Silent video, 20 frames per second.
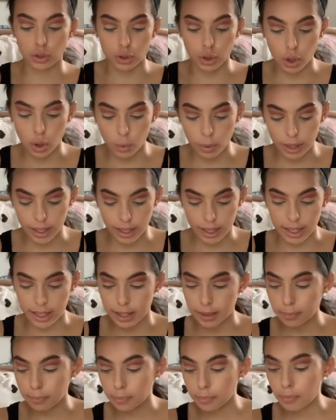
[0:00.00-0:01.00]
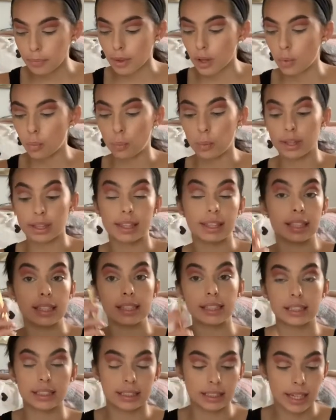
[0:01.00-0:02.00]
go in with the
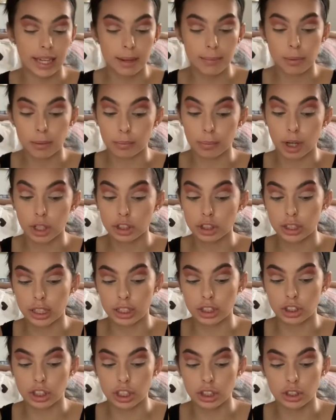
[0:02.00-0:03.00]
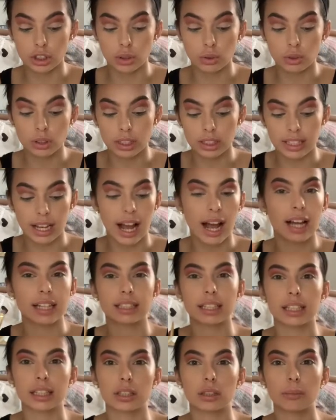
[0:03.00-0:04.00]
same brush that I just used because it has
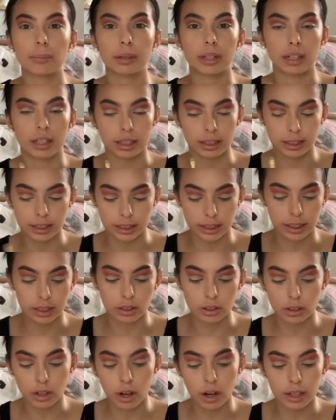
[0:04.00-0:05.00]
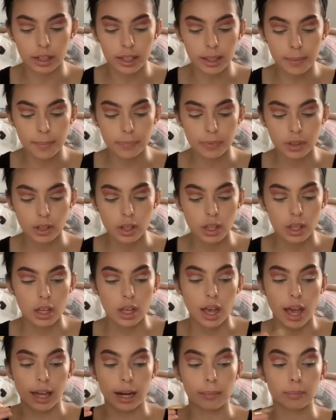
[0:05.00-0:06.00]
a little bit of concealer on it.
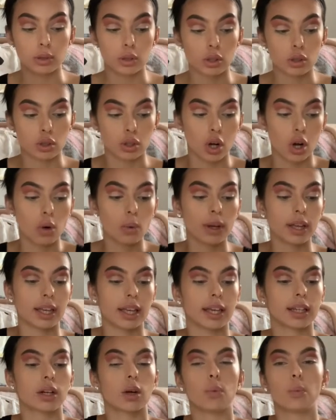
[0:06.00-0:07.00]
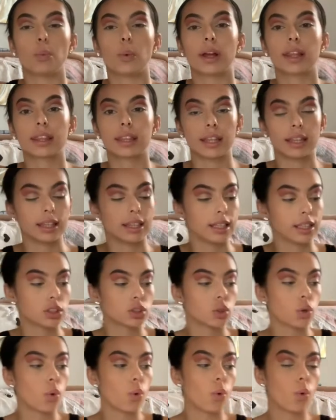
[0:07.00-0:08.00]
And I'm going to go in with
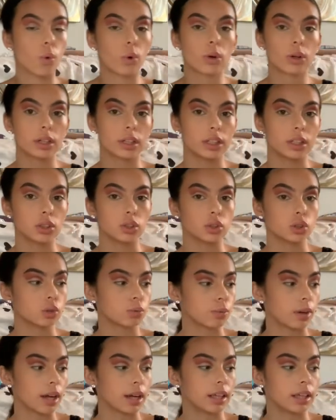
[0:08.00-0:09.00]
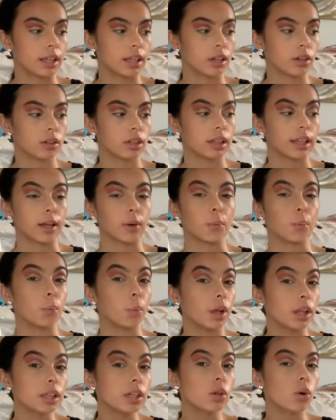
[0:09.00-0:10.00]
this orange right here, the like
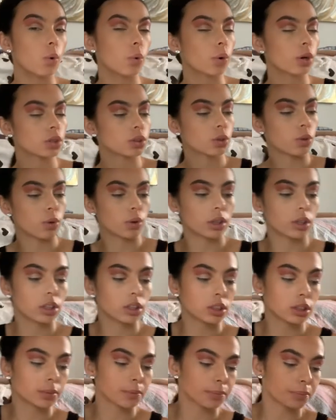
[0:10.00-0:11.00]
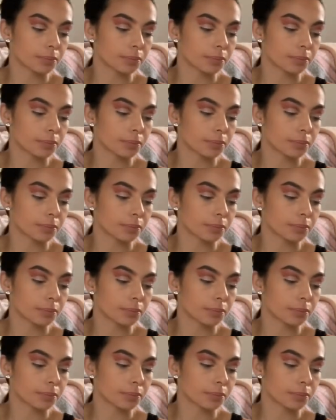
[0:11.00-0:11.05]
really orange.